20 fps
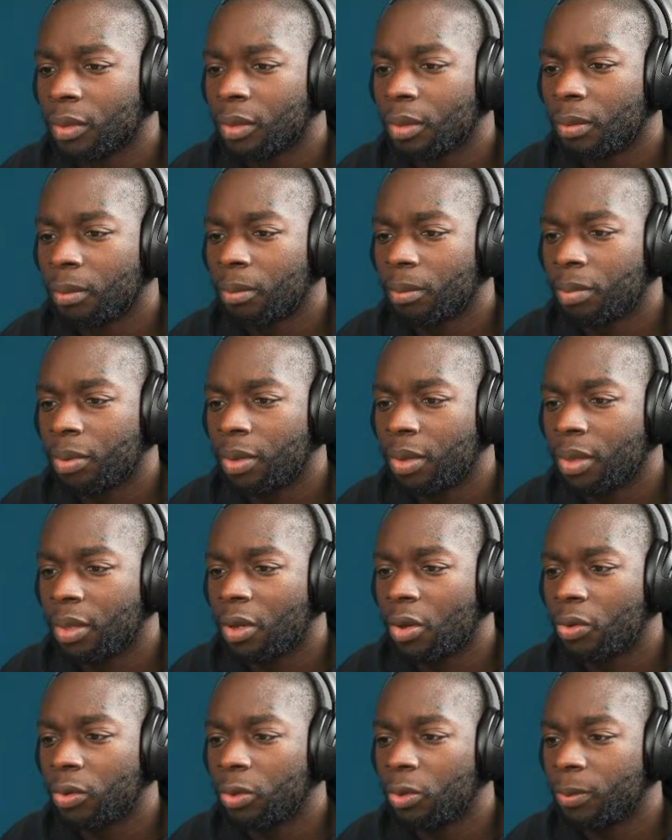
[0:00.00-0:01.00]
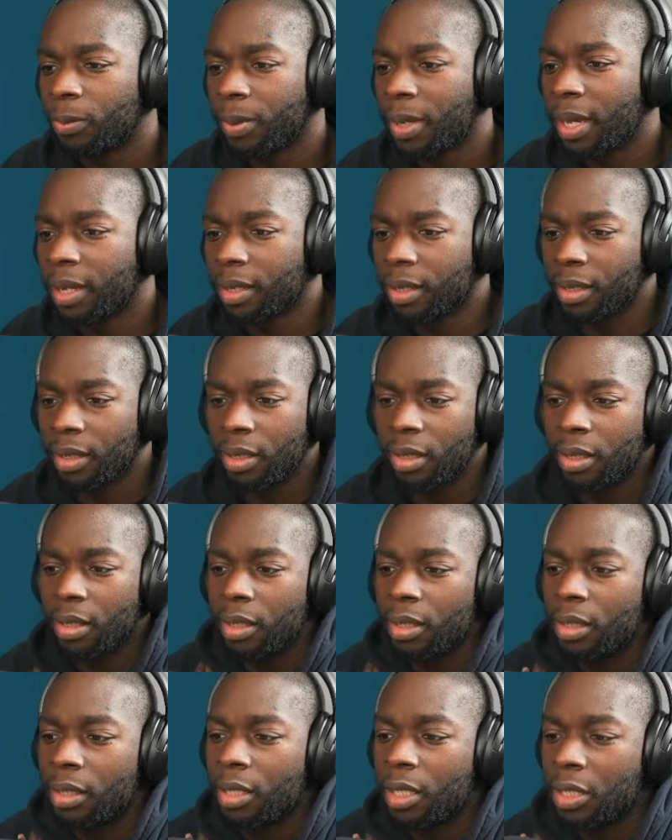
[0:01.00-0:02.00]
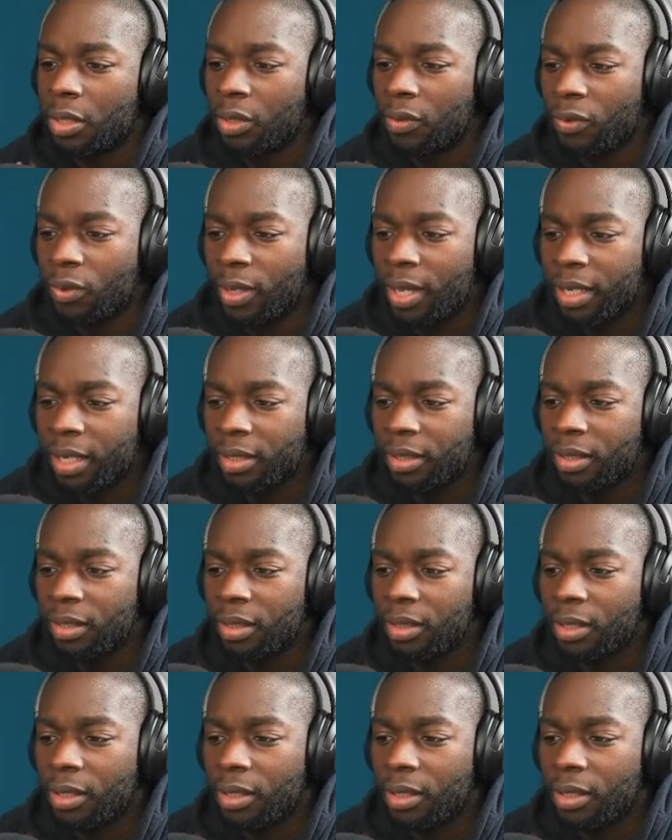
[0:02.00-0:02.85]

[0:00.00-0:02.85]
Put the old loop back. So you've got actions,